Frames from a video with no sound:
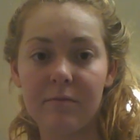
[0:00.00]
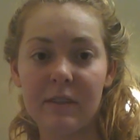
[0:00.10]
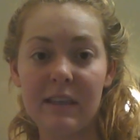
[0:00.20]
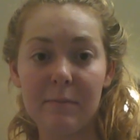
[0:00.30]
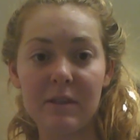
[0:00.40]

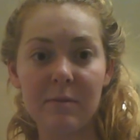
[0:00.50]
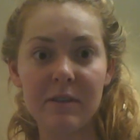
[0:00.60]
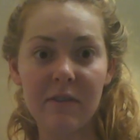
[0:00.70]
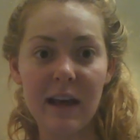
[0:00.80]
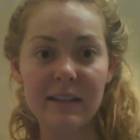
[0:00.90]

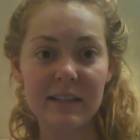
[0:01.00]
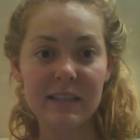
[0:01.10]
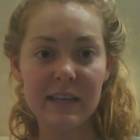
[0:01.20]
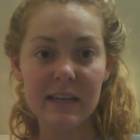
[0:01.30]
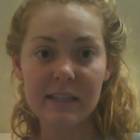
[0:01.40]
symptoms of that
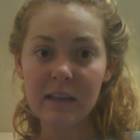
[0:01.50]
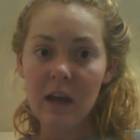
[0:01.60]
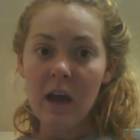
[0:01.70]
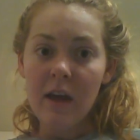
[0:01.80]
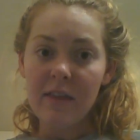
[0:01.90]
disease,
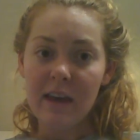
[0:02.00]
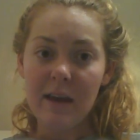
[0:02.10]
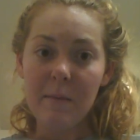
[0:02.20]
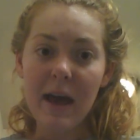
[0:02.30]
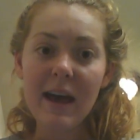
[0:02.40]
the
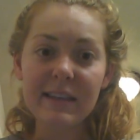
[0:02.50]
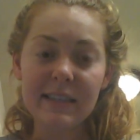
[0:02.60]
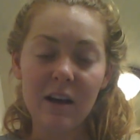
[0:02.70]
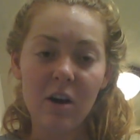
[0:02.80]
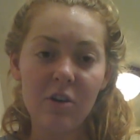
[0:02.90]
MS,
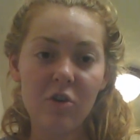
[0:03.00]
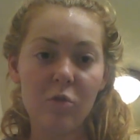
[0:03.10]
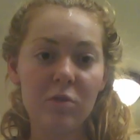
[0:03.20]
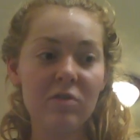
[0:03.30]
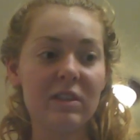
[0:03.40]
that
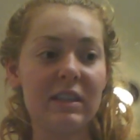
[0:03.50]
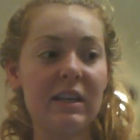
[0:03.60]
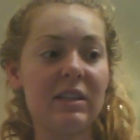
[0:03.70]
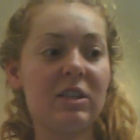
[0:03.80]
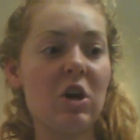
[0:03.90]
autoimmune
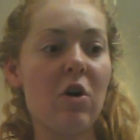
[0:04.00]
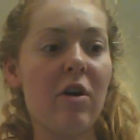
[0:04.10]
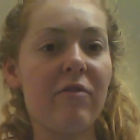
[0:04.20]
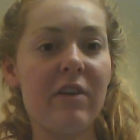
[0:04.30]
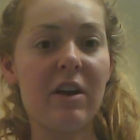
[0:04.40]
disease. So
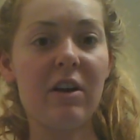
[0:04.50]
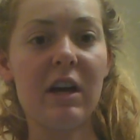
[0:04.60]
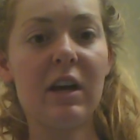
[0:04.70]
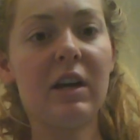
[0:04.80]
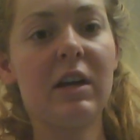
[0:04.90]
a
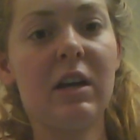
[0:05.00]
very